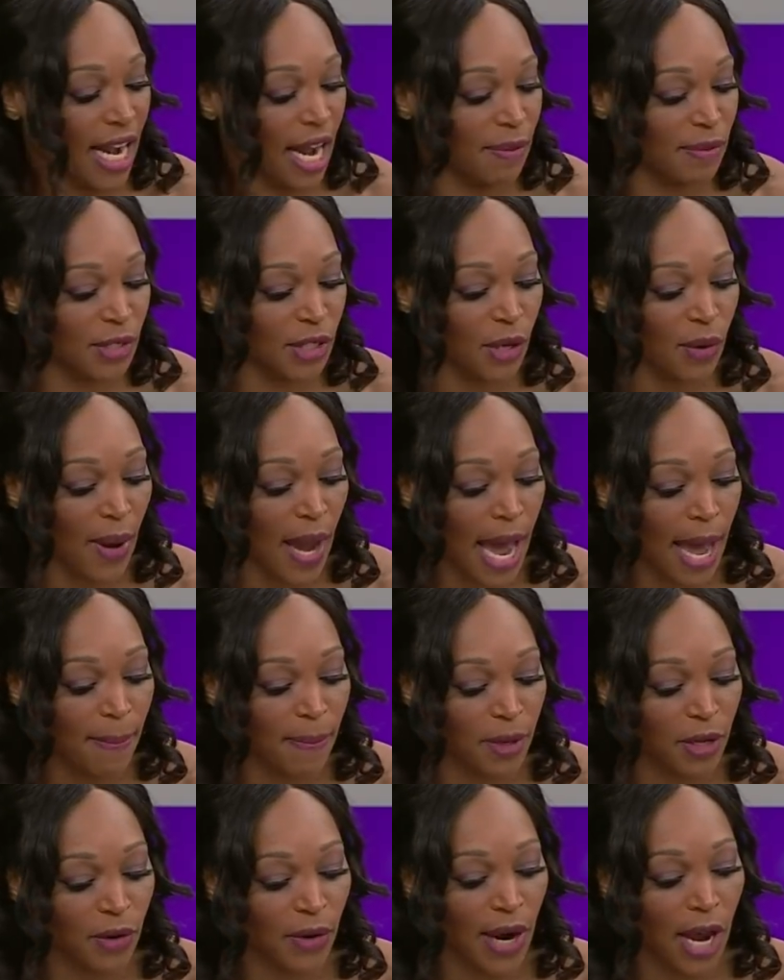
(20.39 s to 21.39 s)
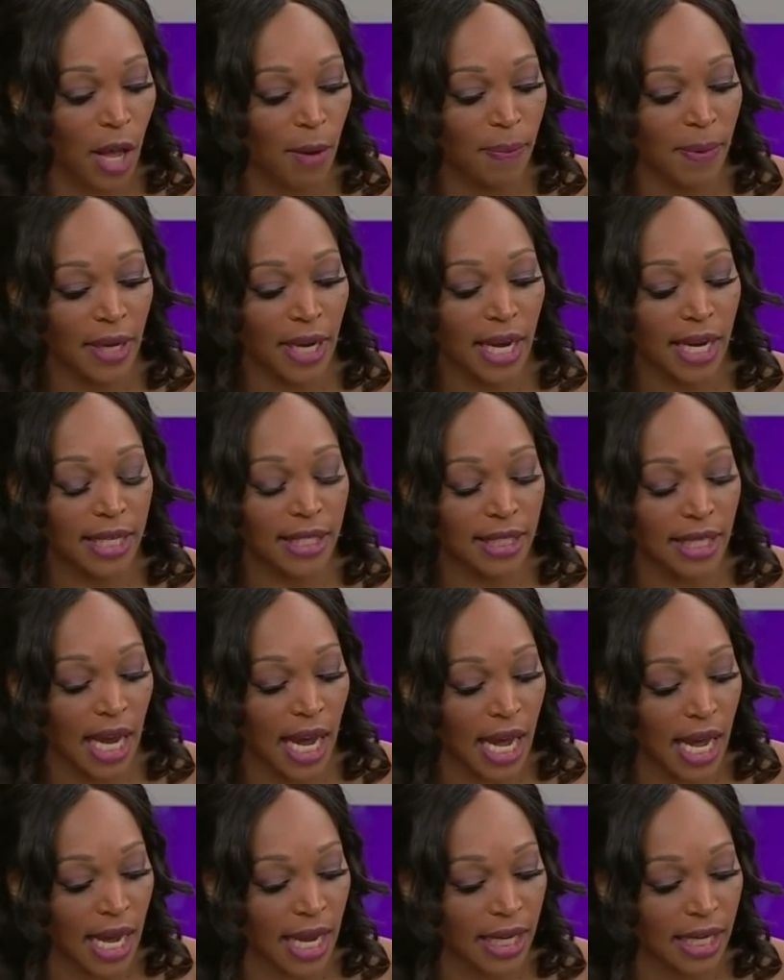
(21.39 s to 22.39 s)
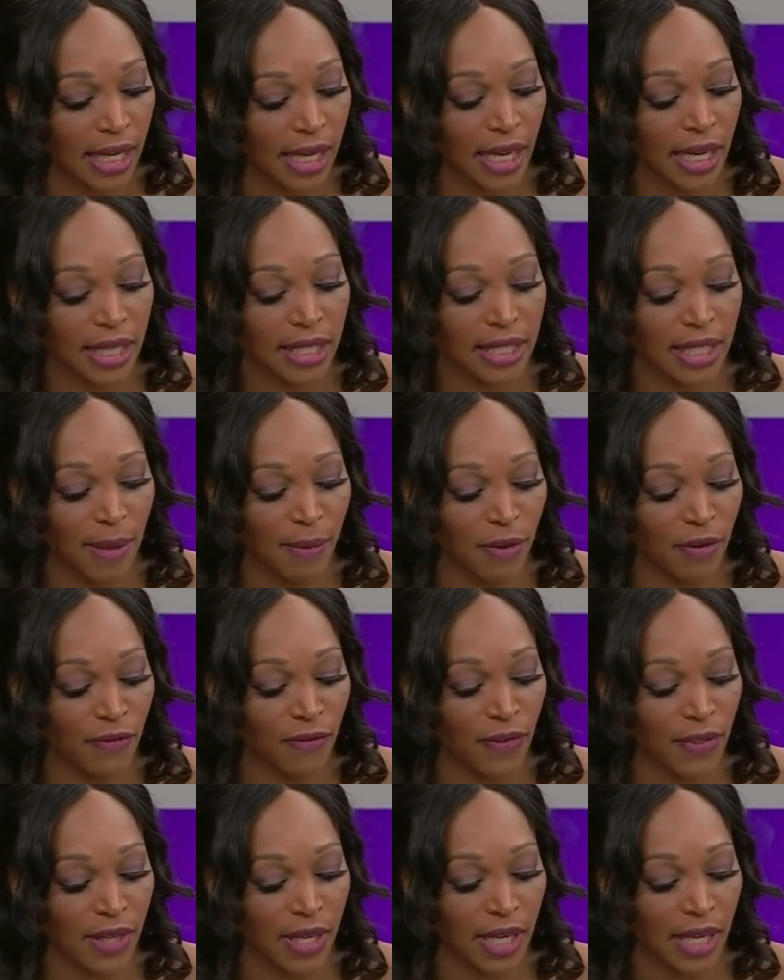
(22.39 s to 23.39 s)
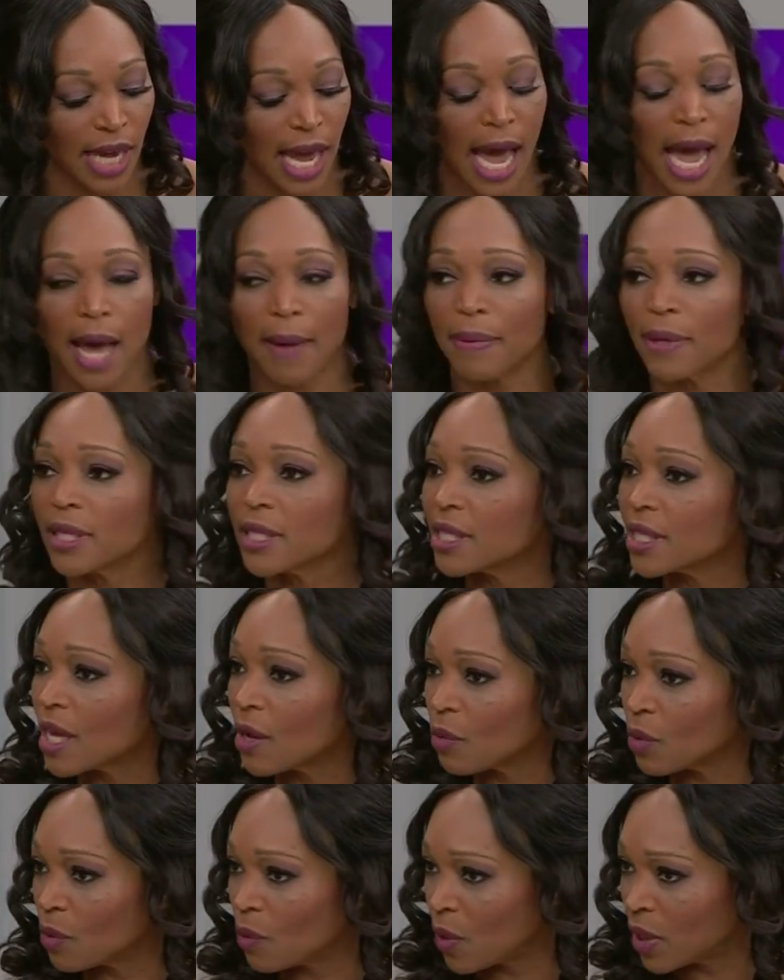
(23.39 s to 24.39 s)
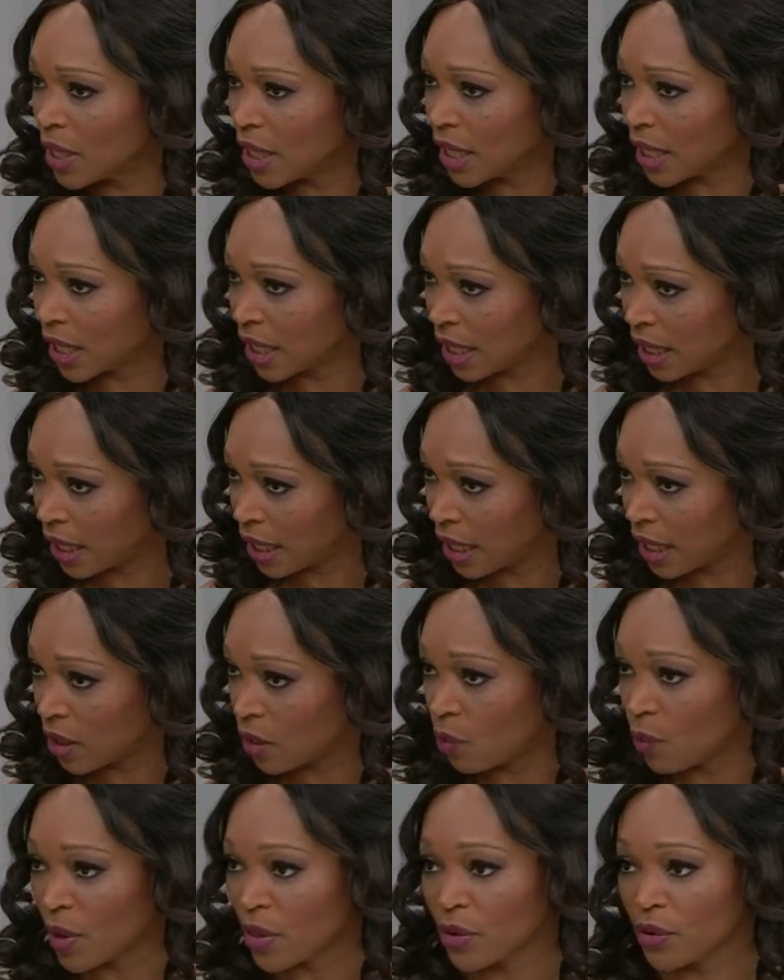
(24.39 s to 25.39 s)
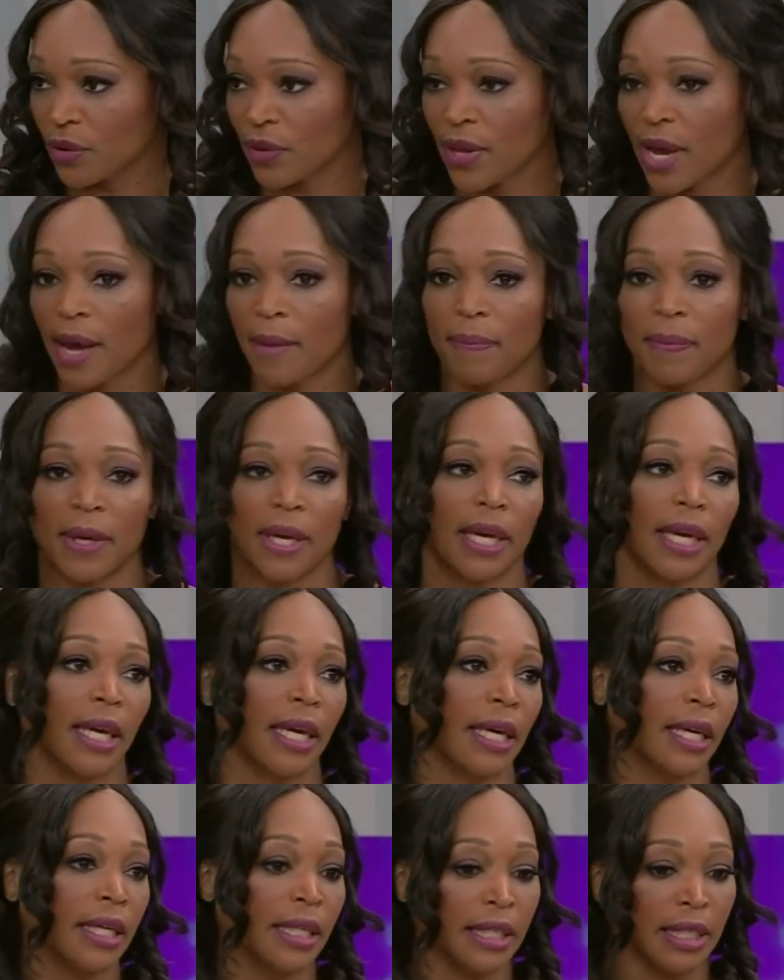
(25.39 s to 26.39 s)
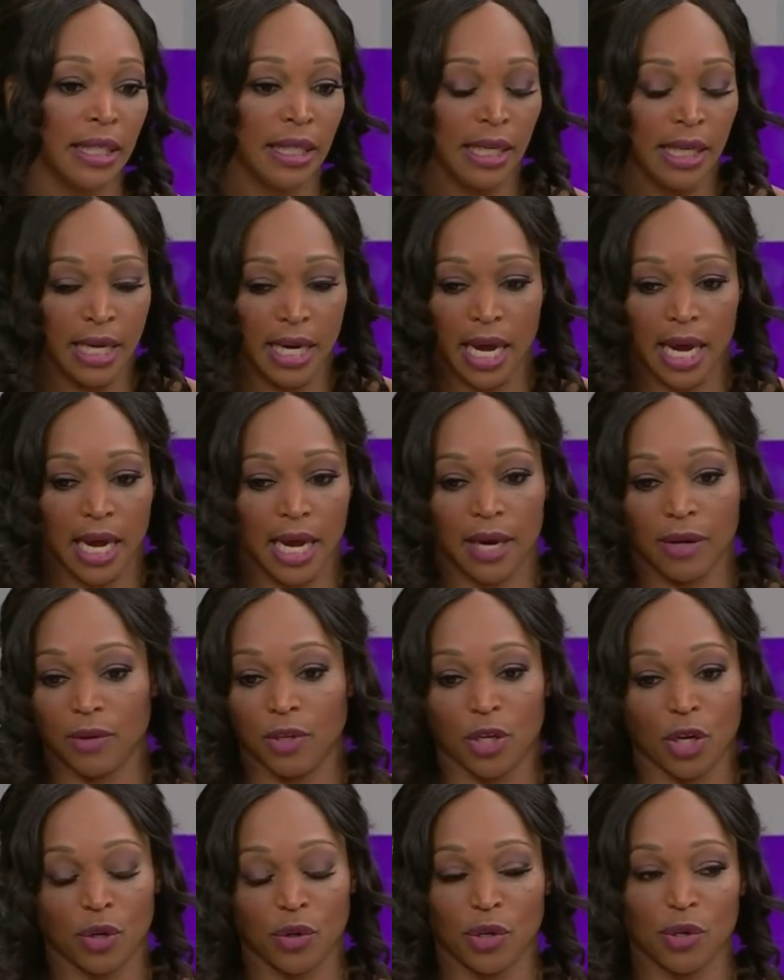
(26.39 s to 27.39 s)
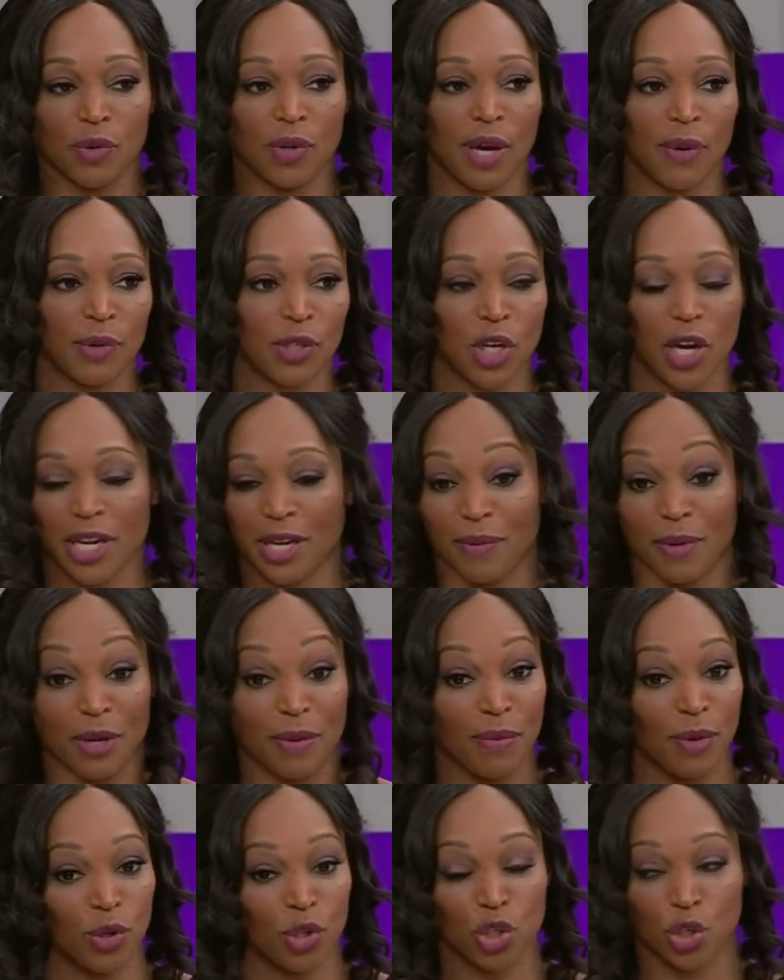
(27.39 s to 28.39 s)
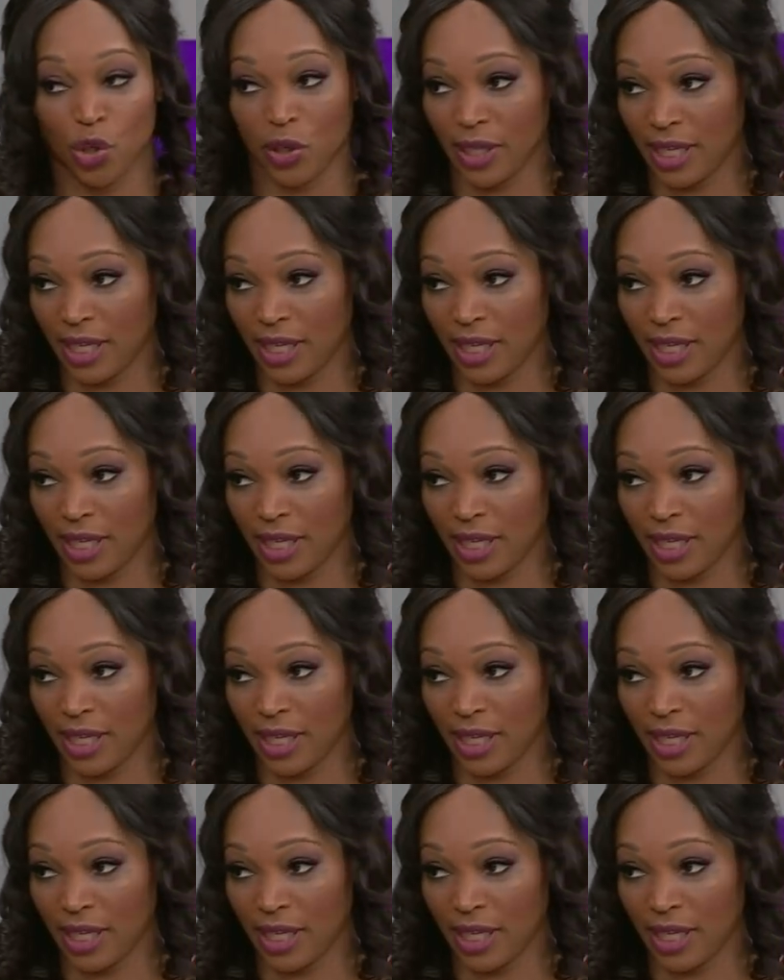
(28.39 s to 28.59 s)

I'm so happy you're helping us uh, kick some of the habits that we want to kick, whether yes. that be uh, you know, you and I were talking about emotional